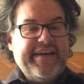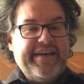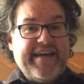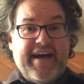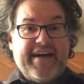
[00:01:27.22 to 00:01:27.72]

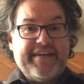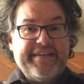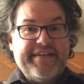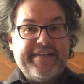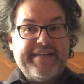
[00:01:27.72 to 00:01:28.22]
Yeah.
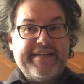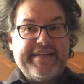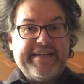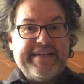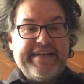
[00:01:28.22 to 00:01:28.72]

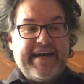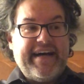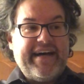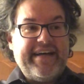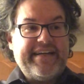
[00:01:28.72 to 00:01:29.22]

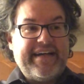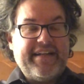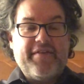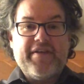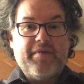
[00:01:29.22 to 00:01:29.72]
I
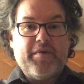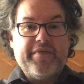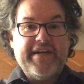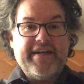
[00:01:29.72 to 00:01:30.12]
love that movie.